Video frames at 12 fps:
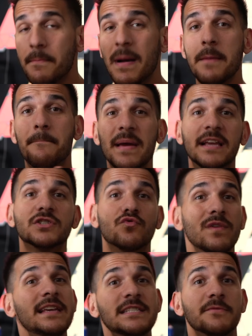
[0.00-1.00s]
My biggest
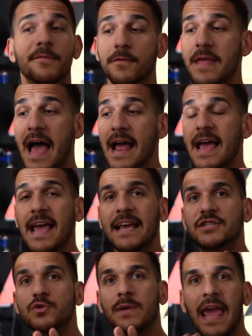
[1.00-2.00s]
reason for that
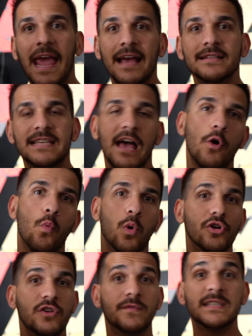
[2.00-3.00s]
is you can't tell
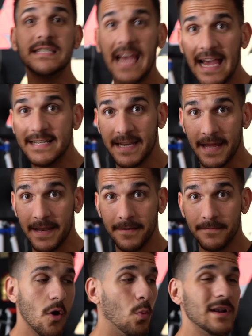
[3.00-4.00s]
where you've sanded it.
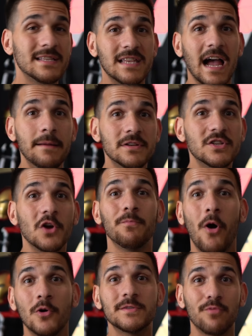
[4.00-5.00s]
When it's time to start
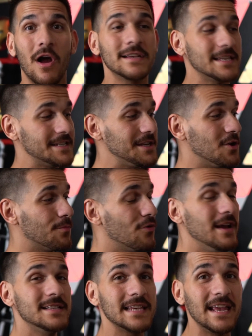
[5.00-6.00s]
post-processing your
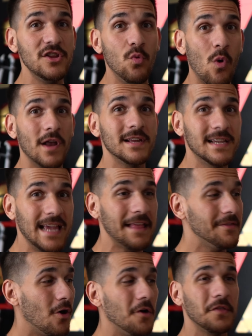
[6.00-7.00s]
prints and you wanna
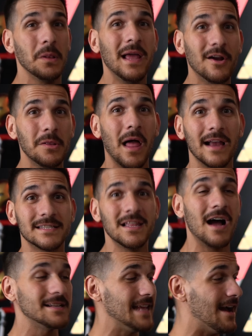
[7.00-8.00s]
get all the layer lines
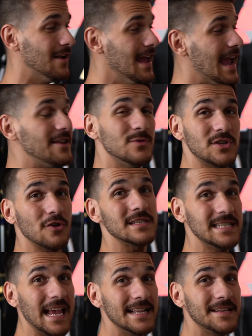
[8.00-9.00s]
knocked down and you start
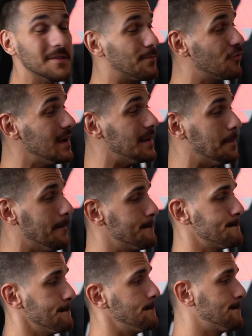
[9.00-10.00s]
sanding the print,
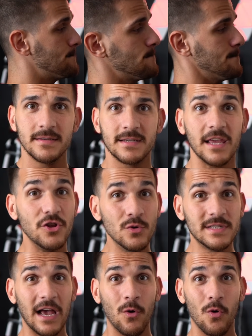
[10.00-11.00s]
can you
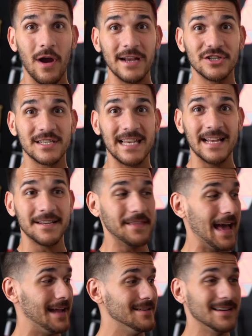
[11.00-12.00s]
tell where I just sanded
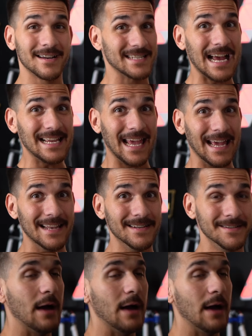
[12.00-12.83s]
that? Because I can't.